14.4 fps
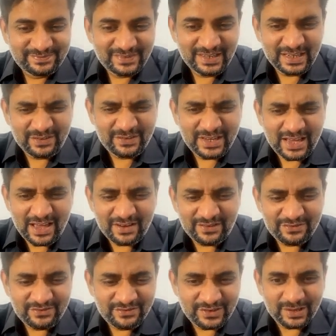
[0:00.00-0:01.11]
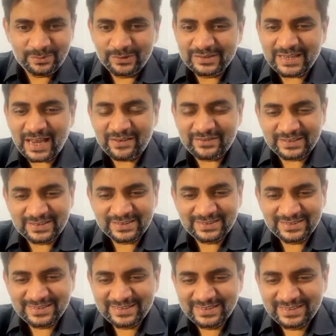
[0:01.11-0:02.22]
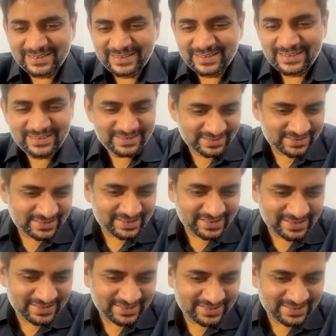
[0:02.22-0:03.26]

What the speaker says: Here we almost have it. Is it ready?